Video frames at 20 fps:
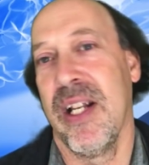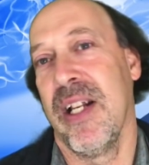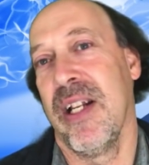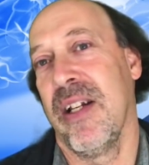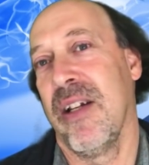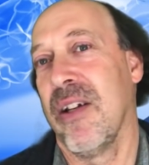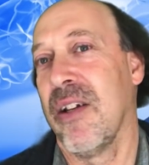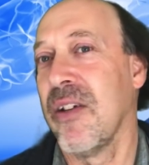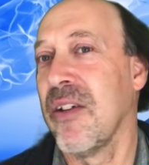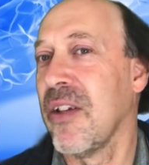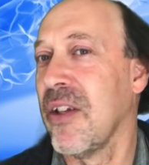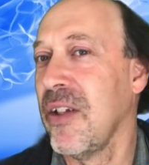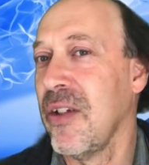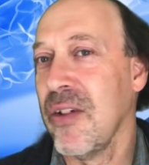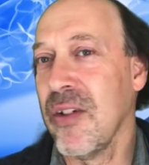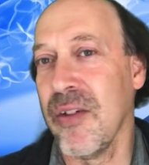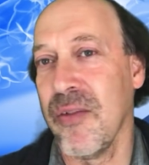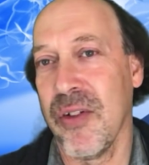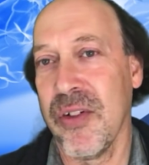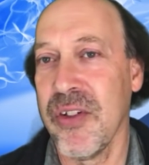and the
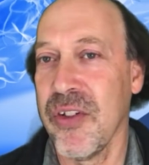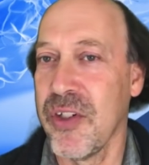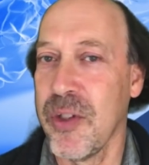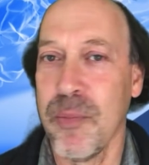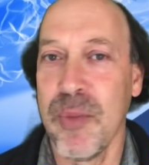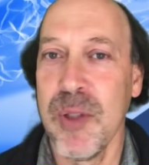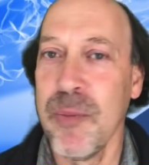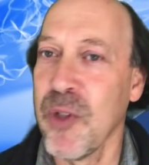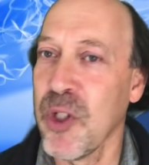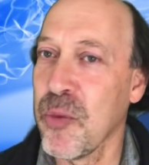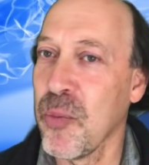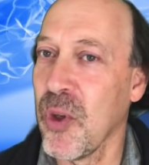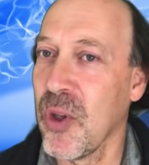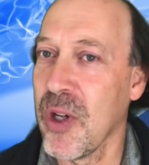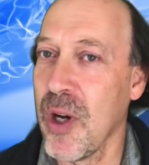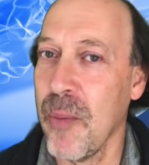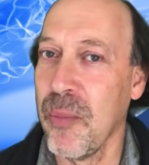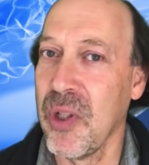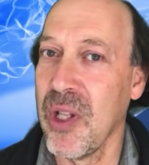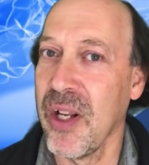universe is simply much more
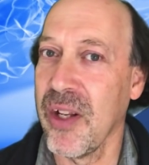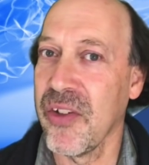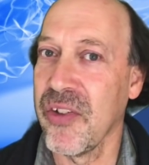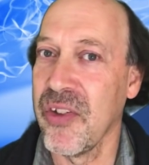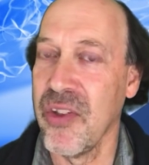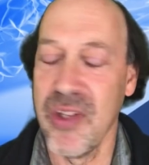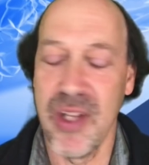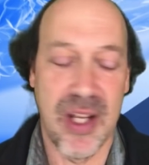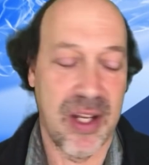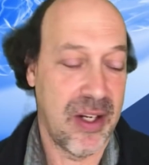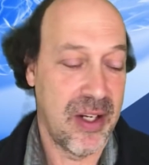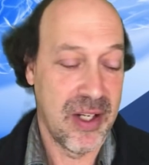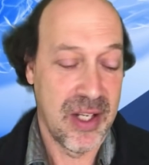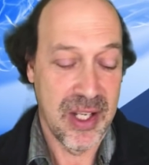complex than that,